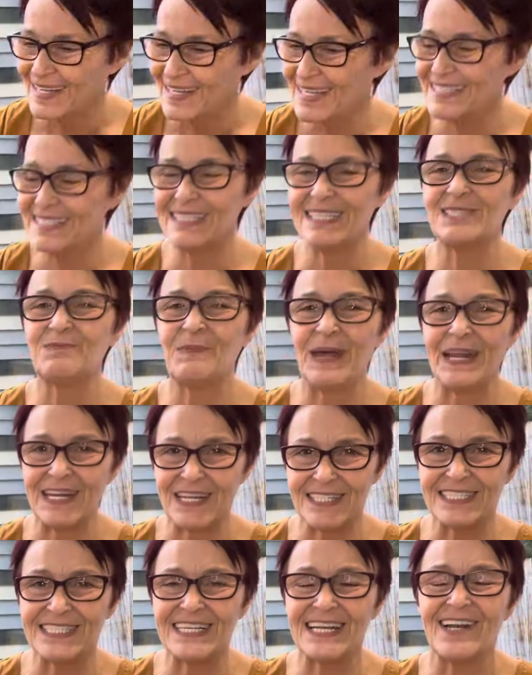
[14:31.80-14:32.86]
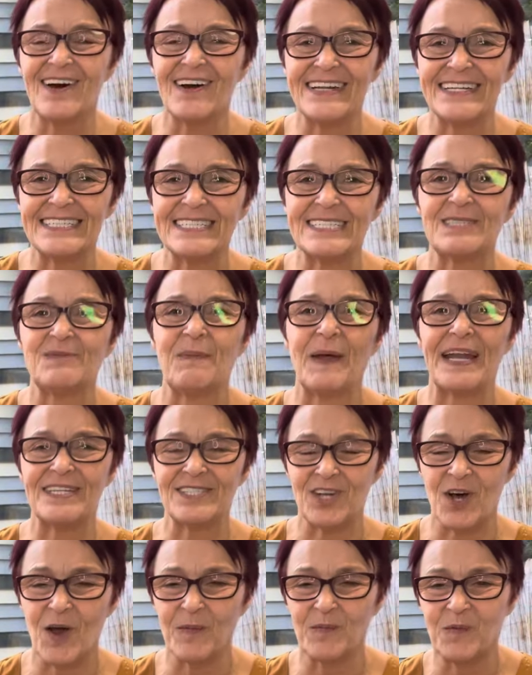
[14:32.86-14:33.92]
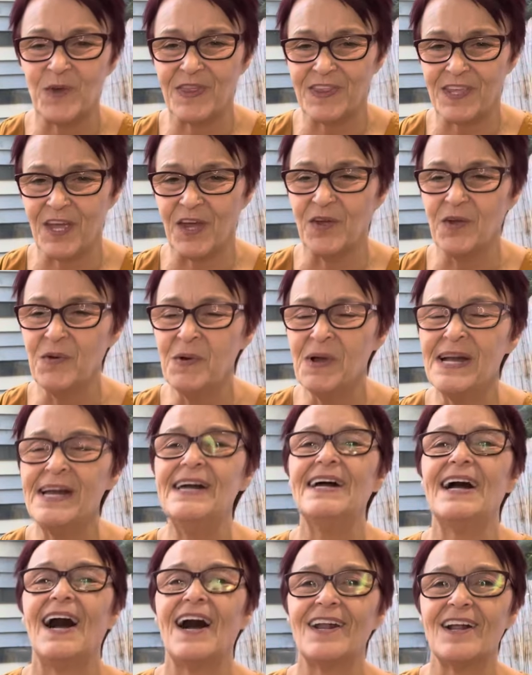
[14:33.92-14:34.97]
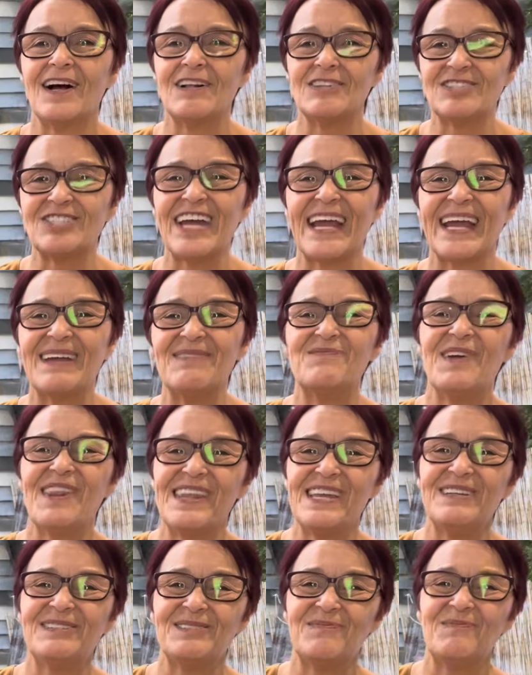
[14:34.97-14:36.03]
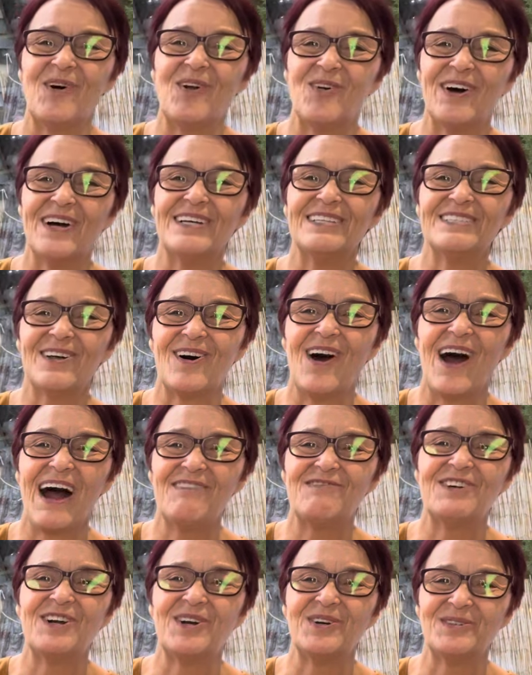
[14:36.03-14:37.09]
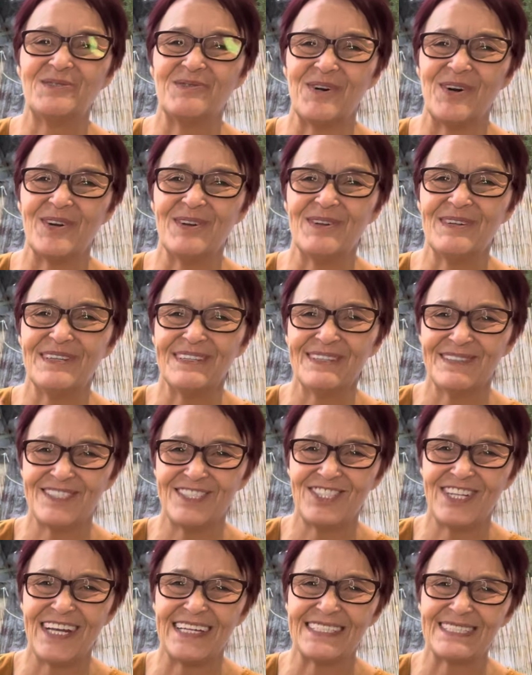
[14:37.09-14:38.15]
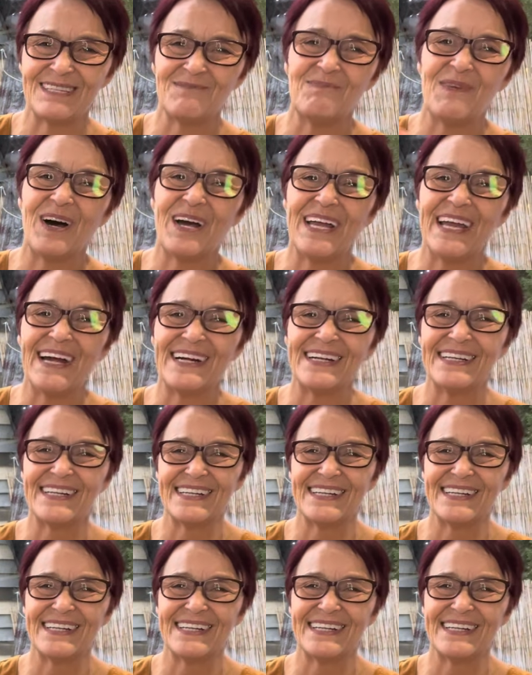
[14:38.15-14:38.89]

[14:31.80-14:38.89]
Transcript: is it's been a delight to spend time with you, and I'll check in with you tomorrow. So have a good one. Cheers. Bye.